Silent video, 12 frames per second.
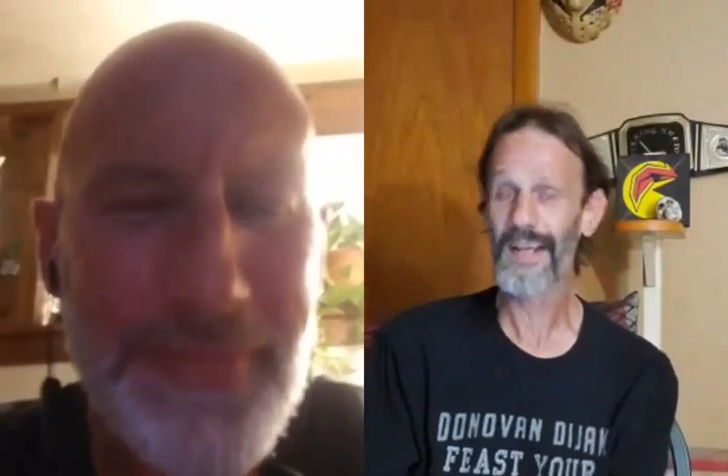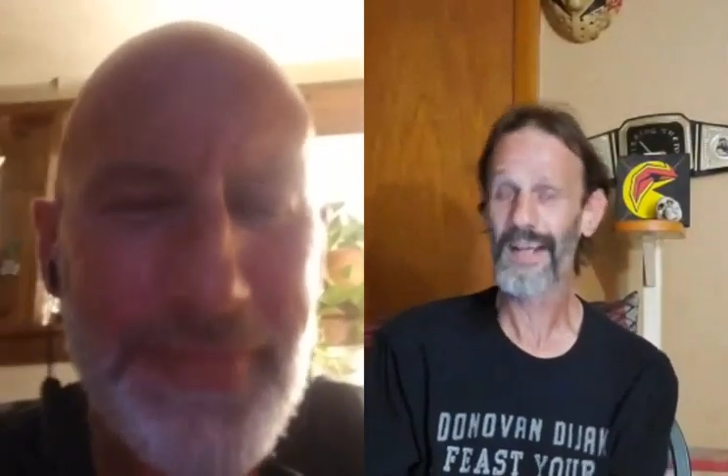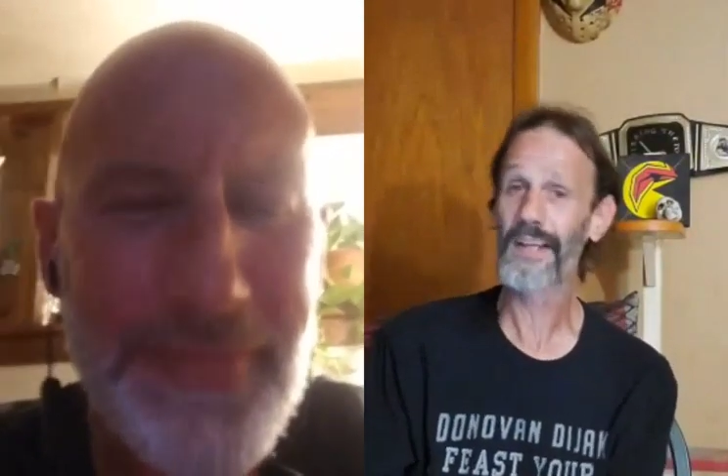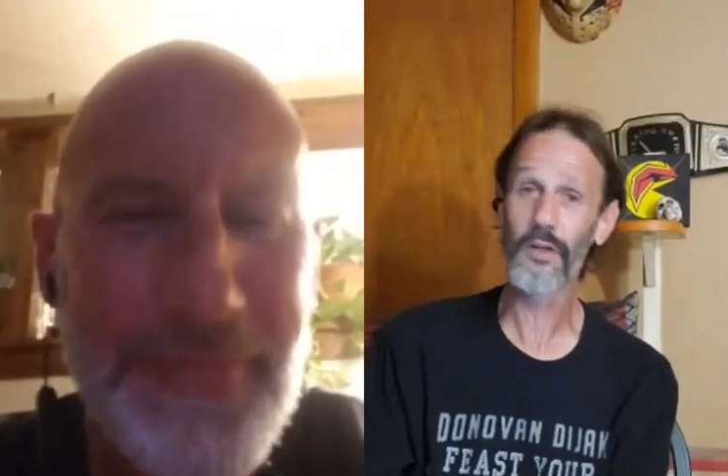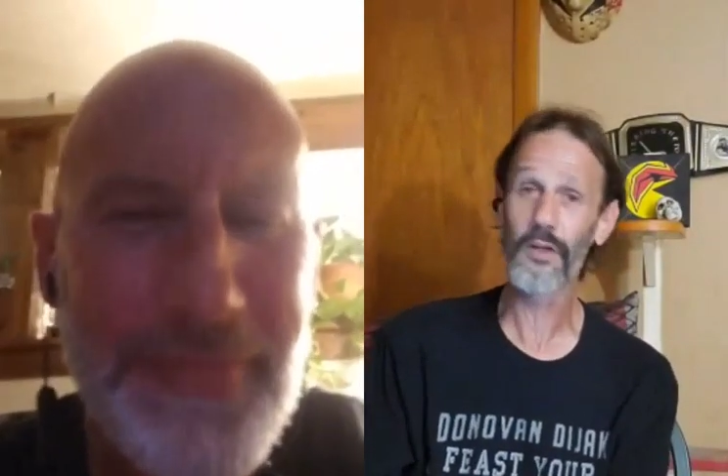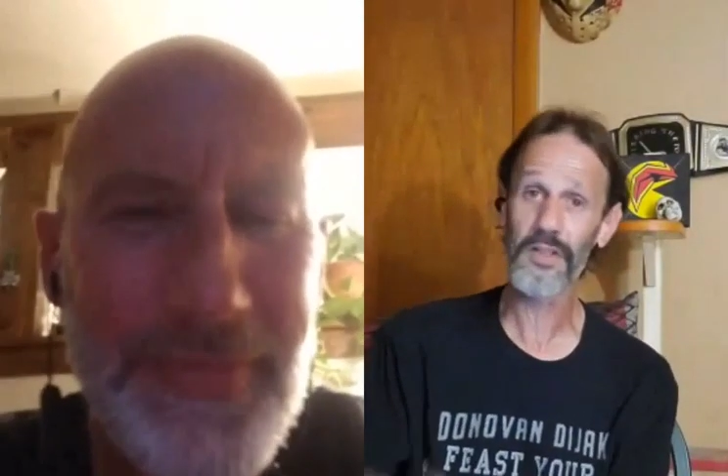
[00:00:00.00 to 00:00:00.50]

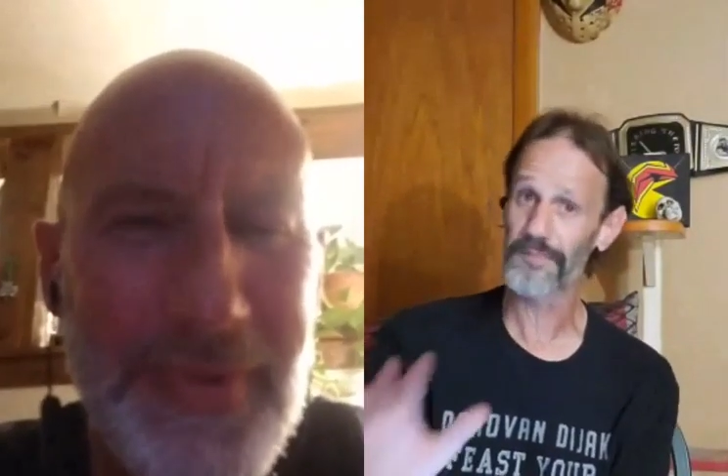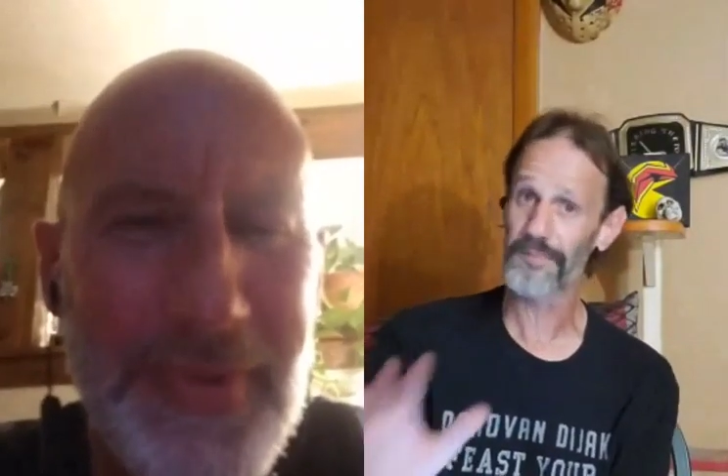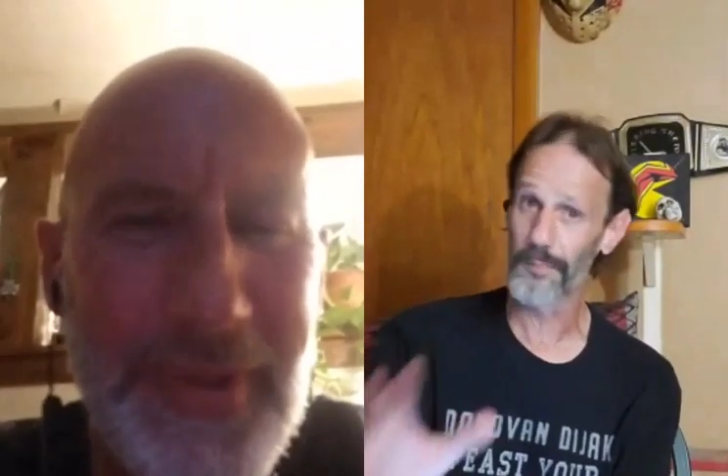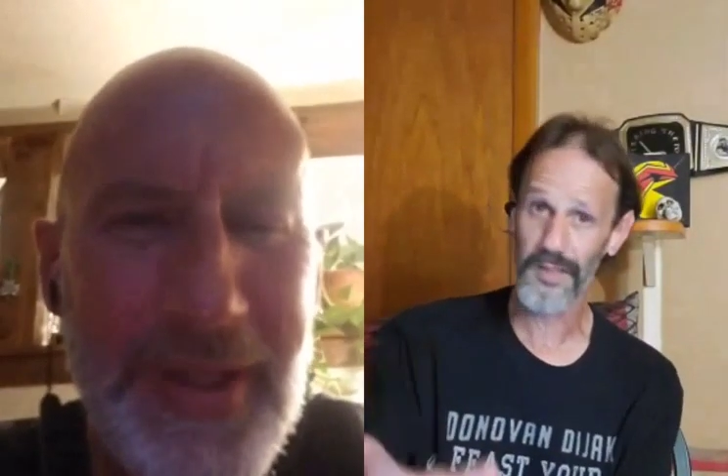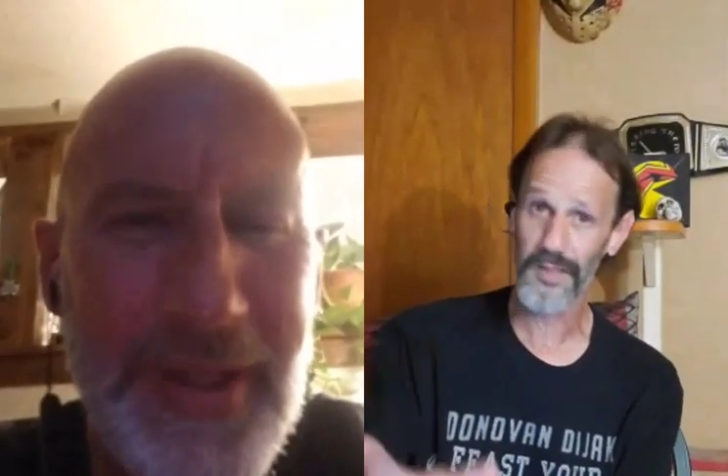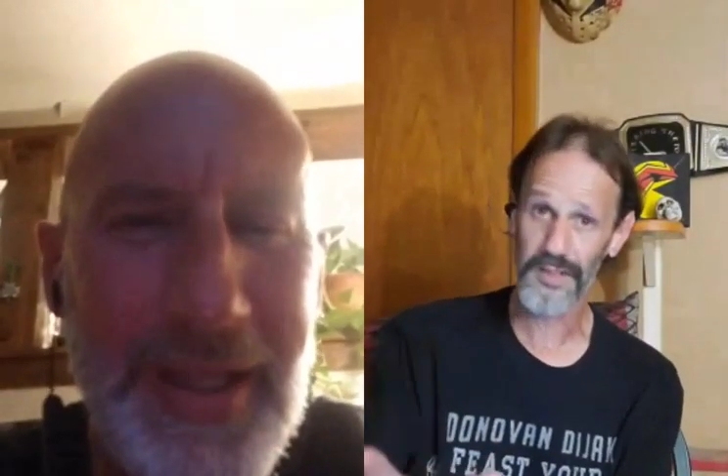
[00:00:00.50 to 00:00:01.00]
And I know you're
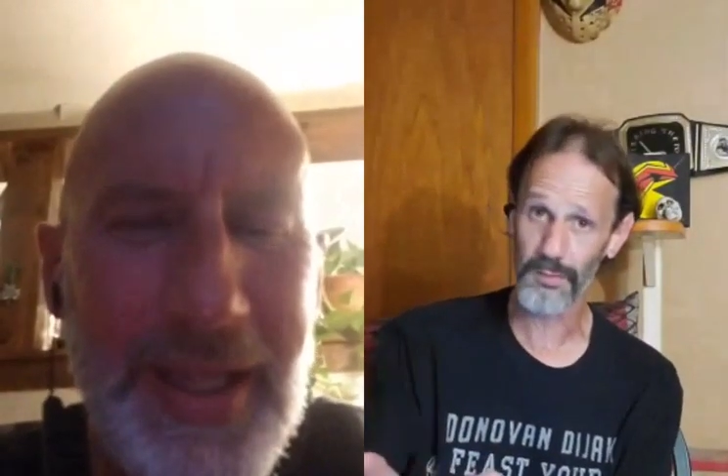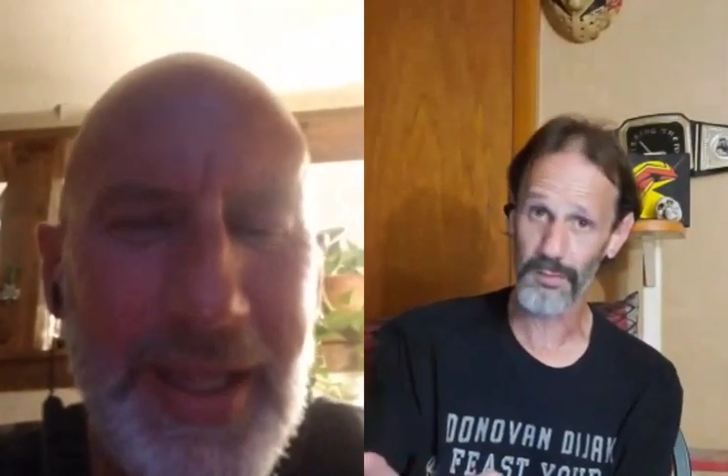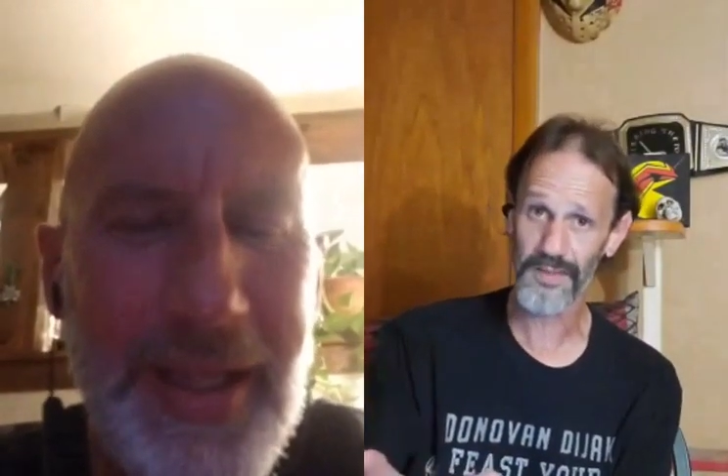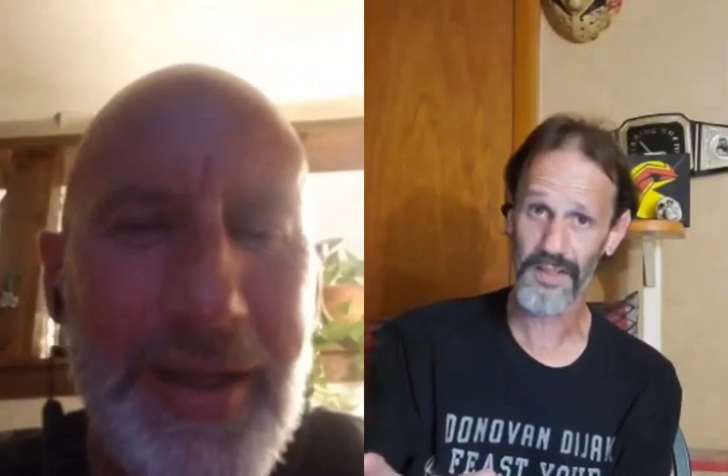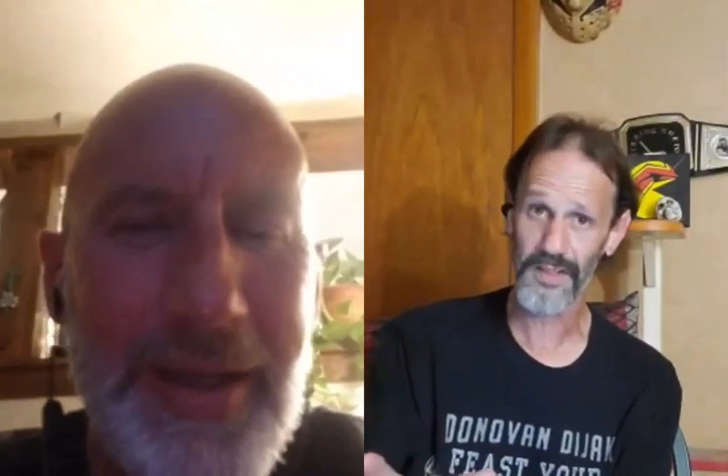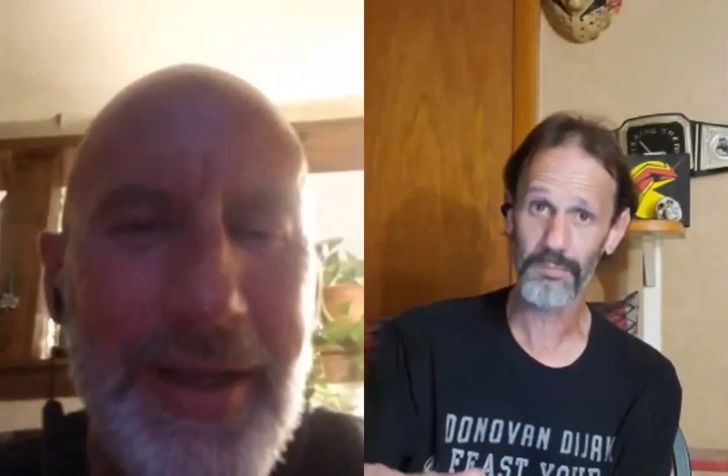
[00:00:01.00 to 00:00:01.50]
familiar
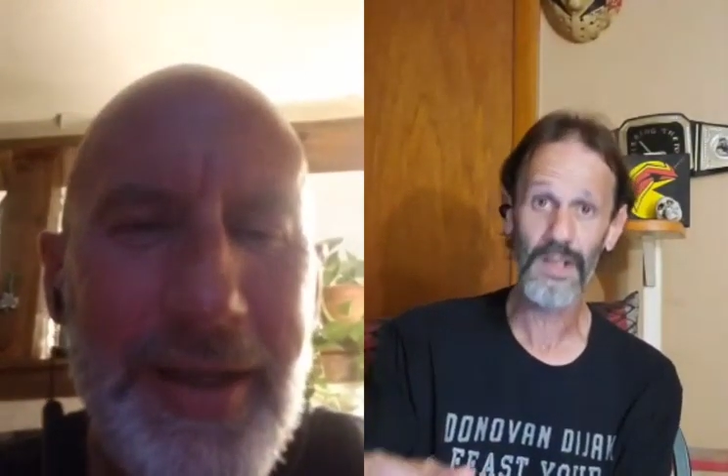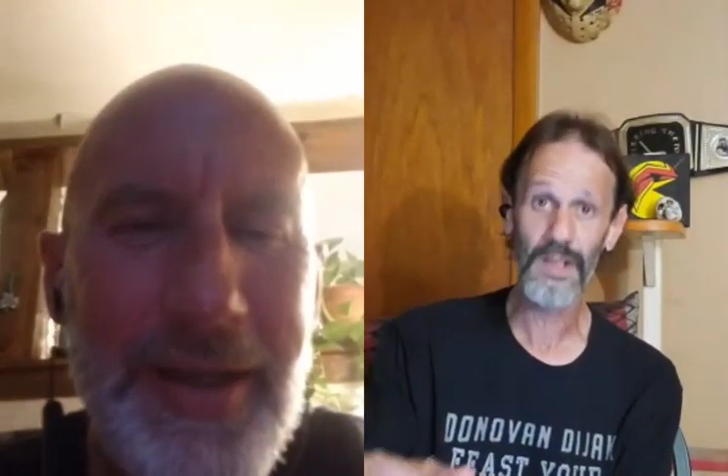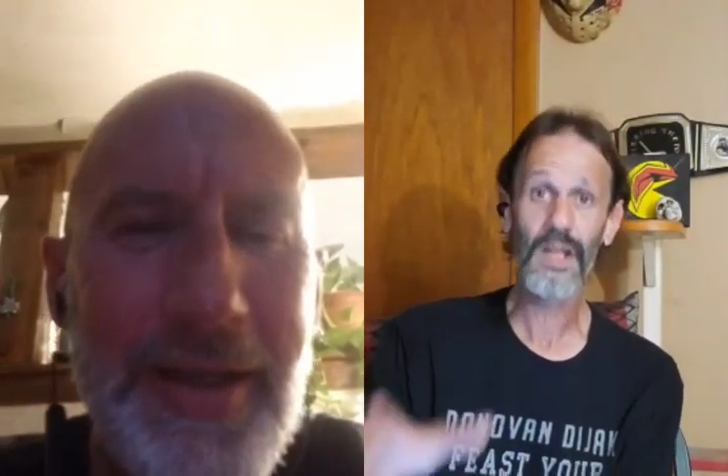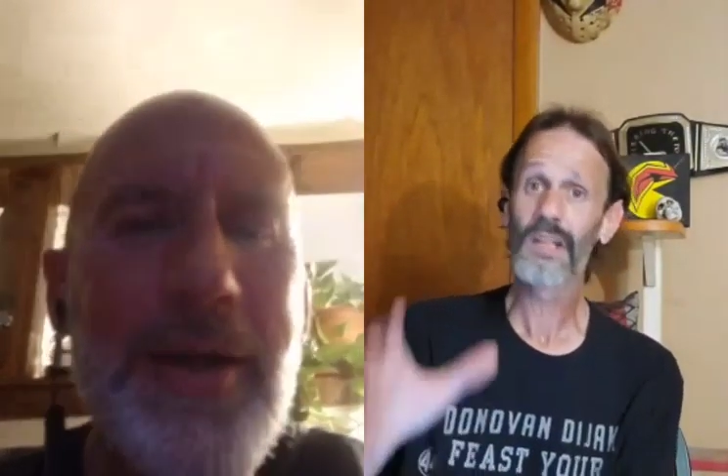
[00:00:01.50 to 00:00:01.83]
with him.